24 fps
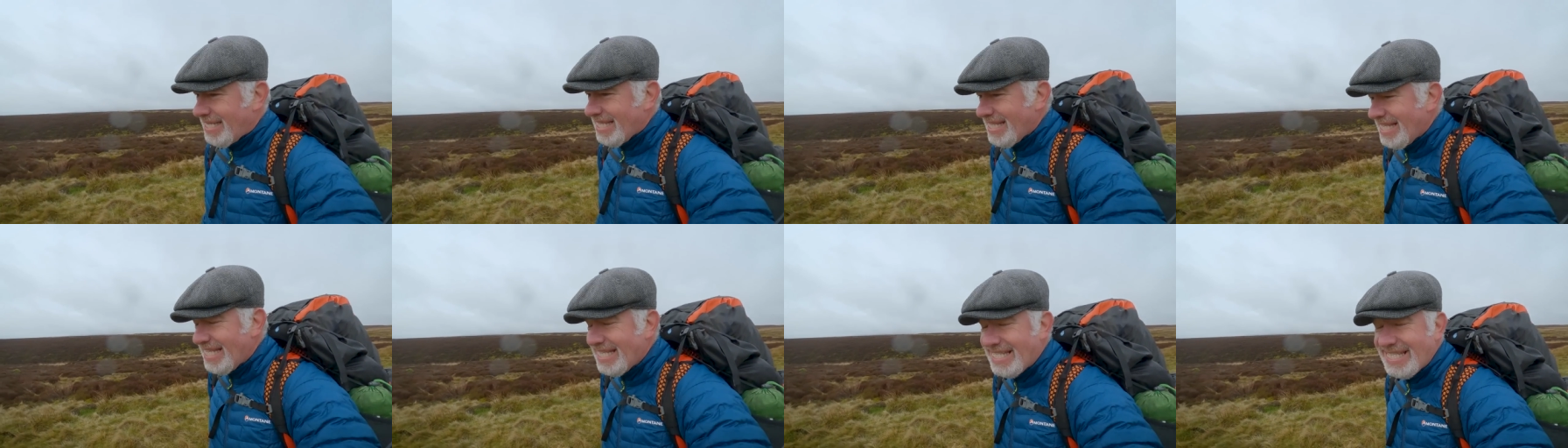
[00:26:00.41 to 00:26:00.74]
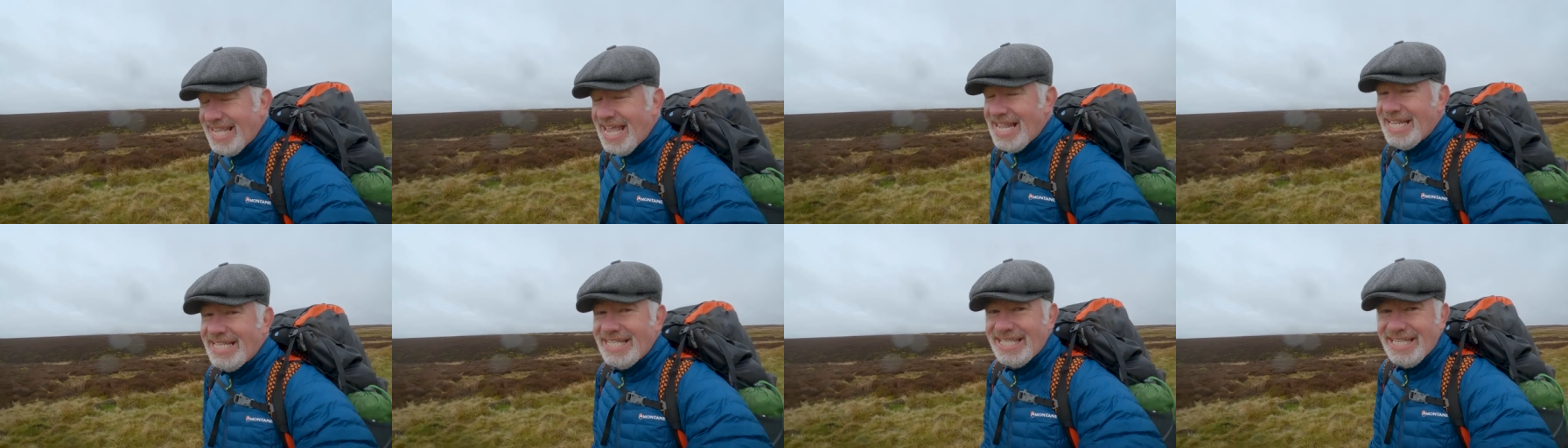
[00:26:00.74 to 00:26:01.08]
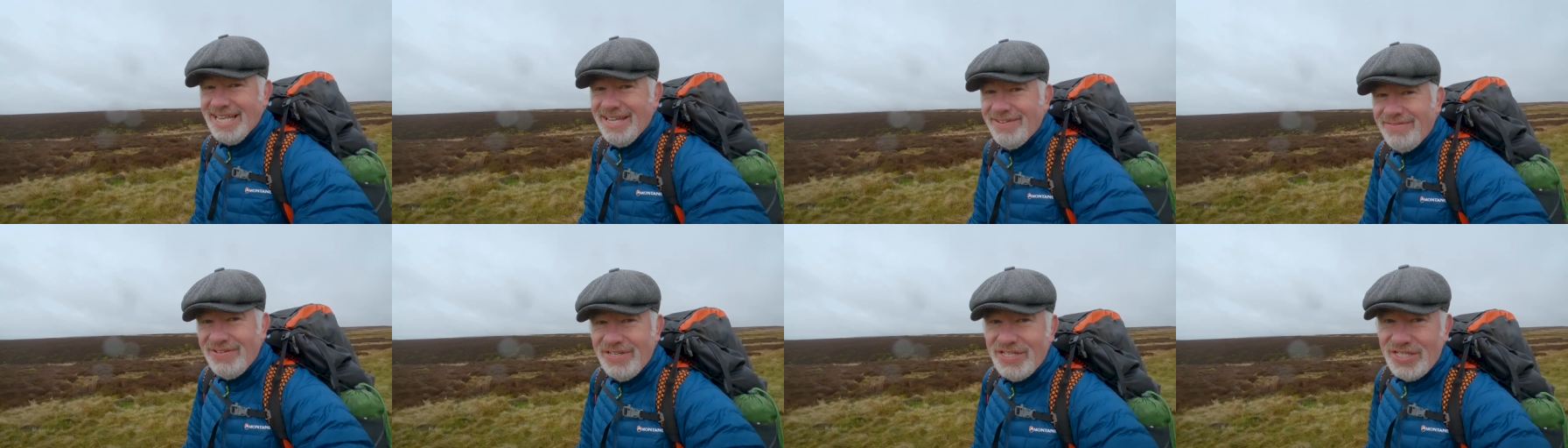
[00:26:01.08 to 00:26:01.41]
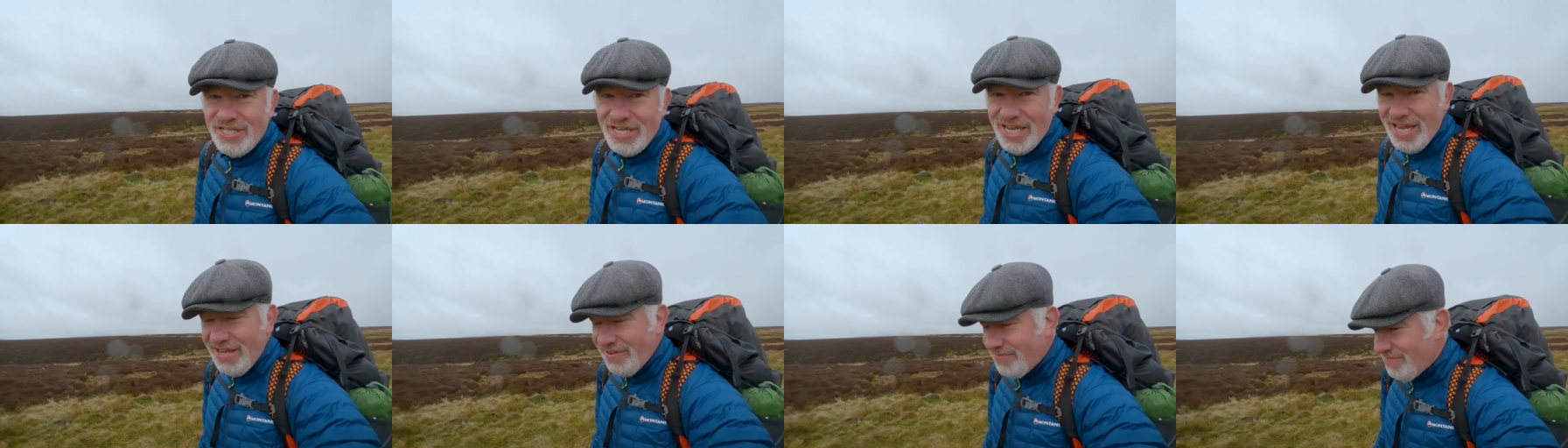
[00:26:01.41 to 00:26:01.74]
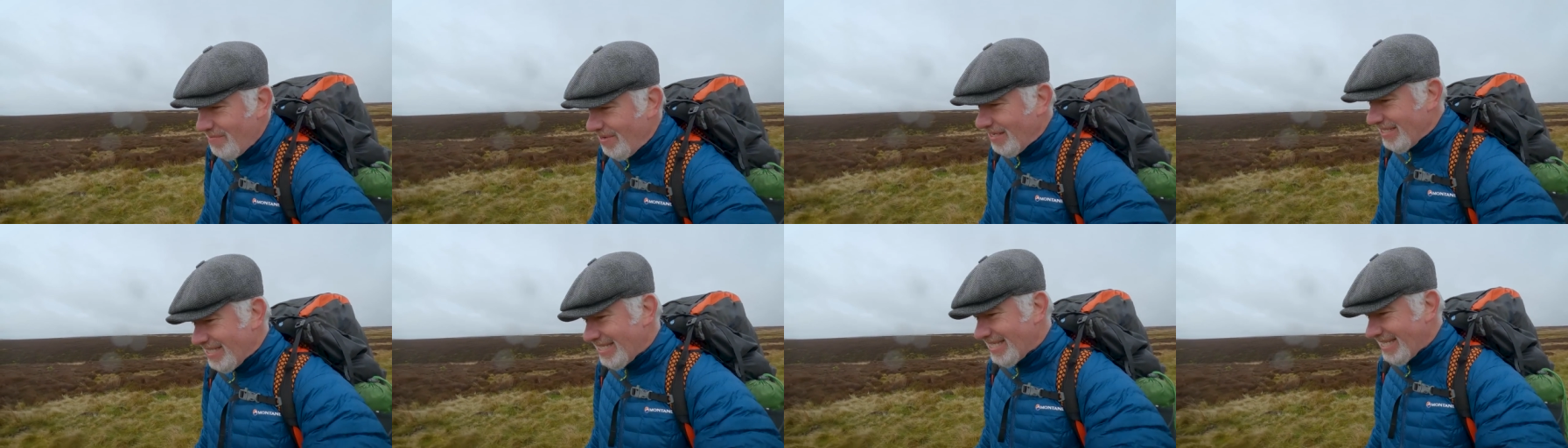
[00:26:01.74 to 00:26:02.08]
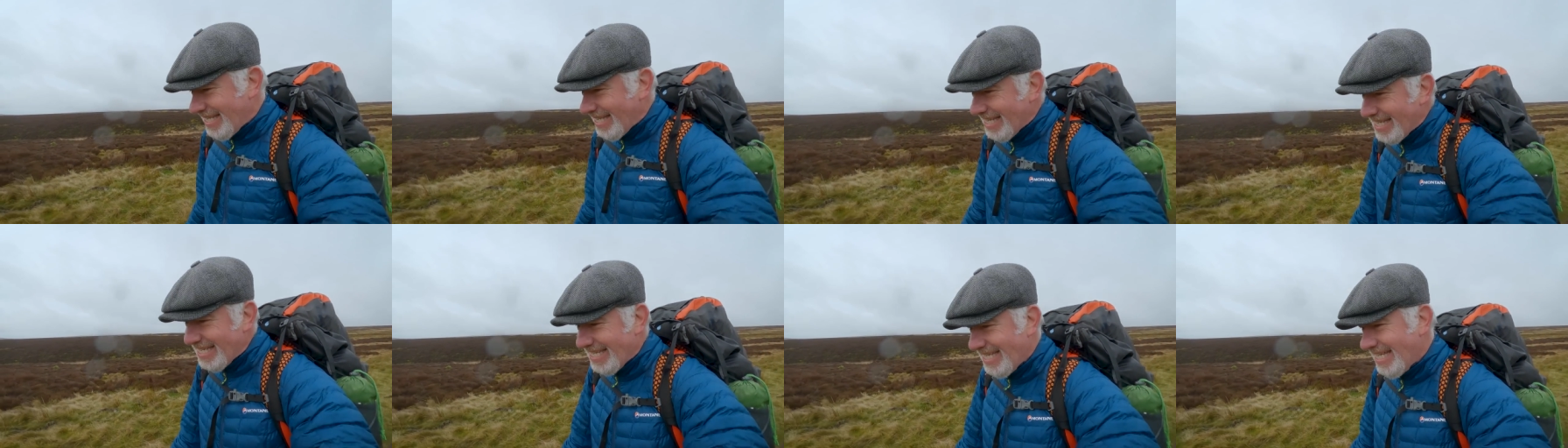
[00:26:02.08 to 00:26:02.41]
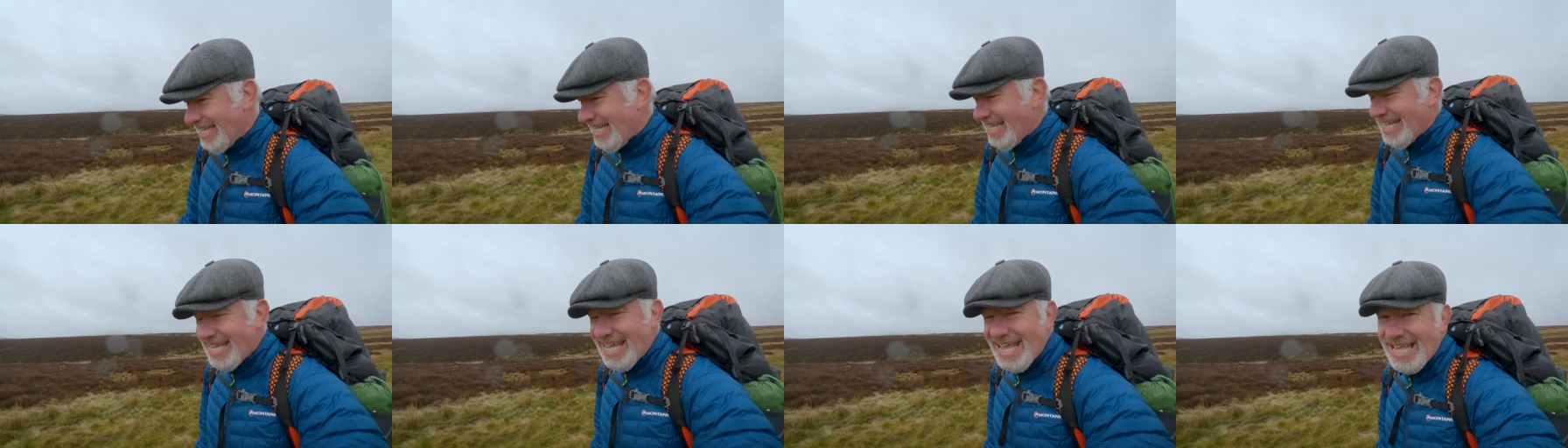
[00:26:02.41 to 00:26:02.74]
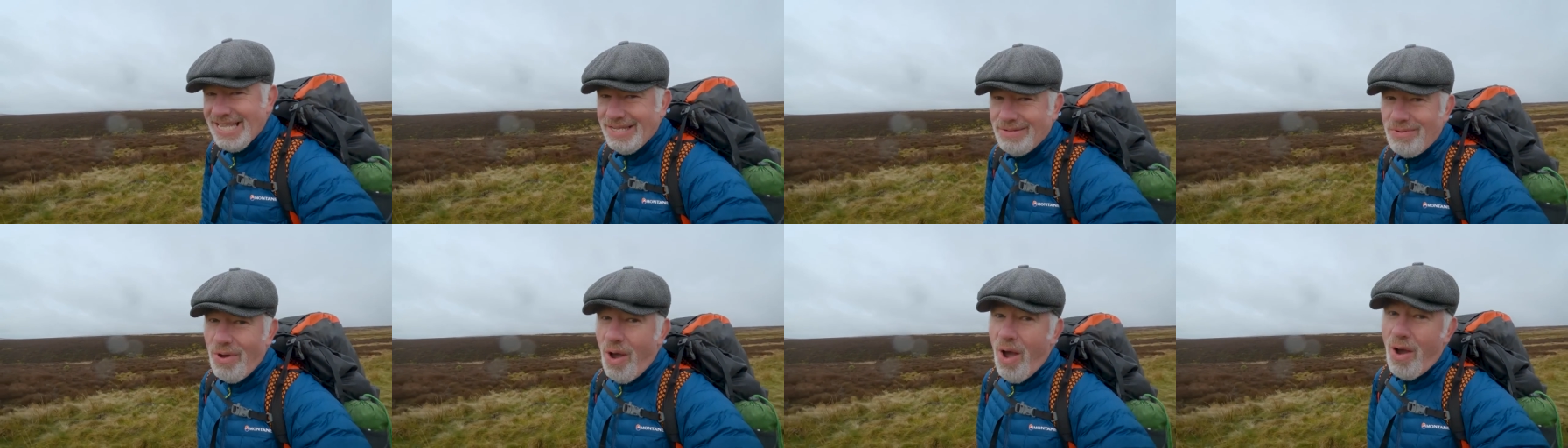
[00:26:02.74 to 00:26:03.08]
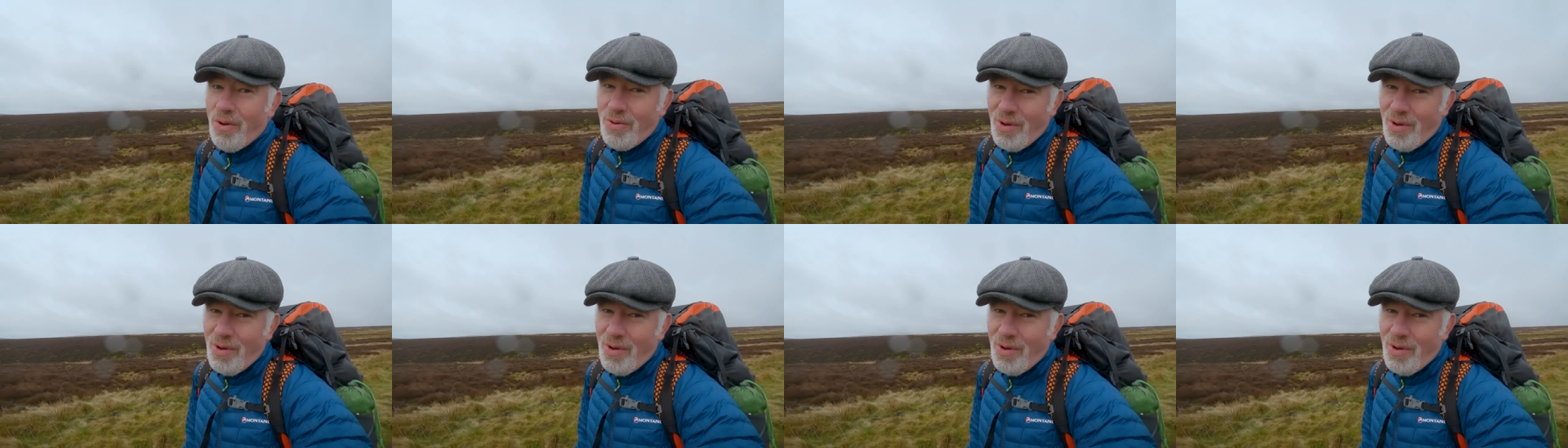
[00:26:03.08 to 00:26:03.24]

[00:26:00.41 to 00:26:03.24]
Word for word: the sense of achievement is what I